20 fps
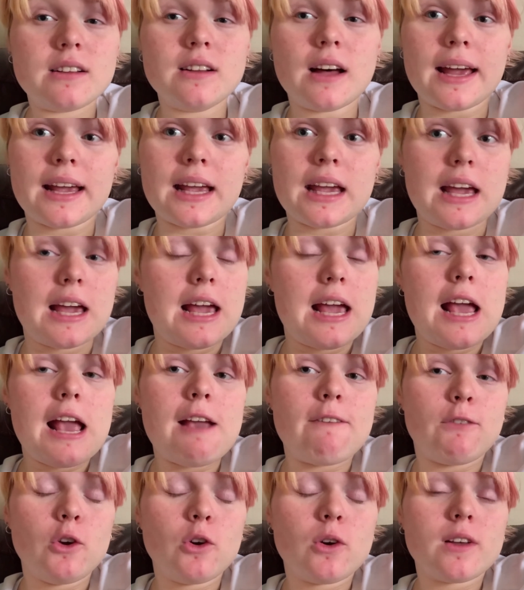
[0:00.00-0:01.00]
Like,
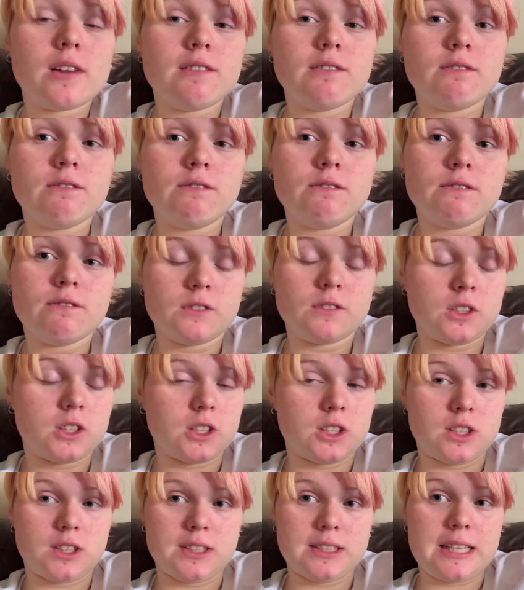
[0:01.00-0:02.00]
if you can
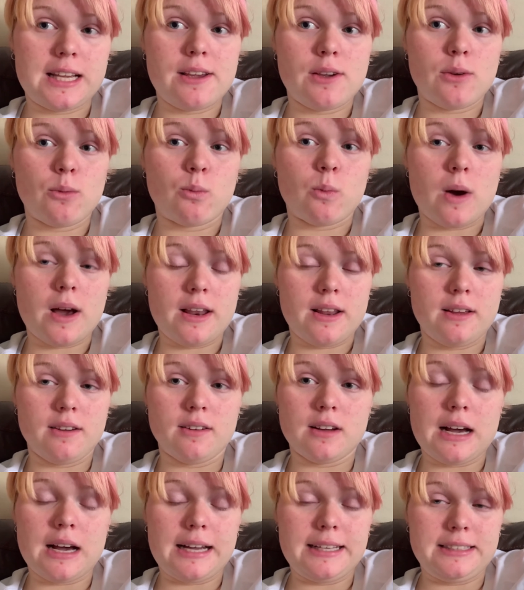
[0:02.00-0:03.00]
see what
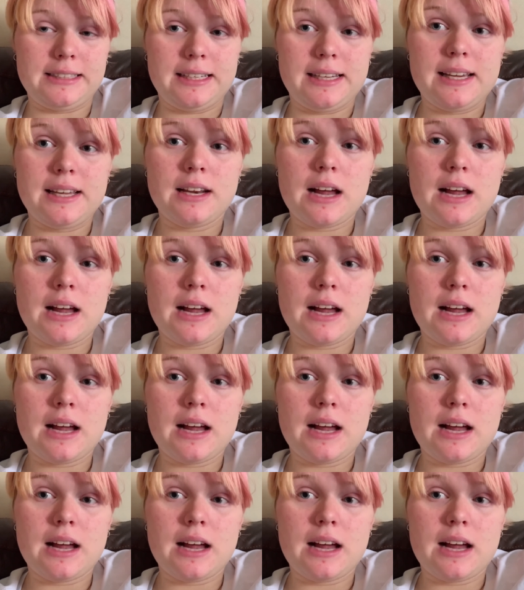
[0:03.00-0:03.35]
I did,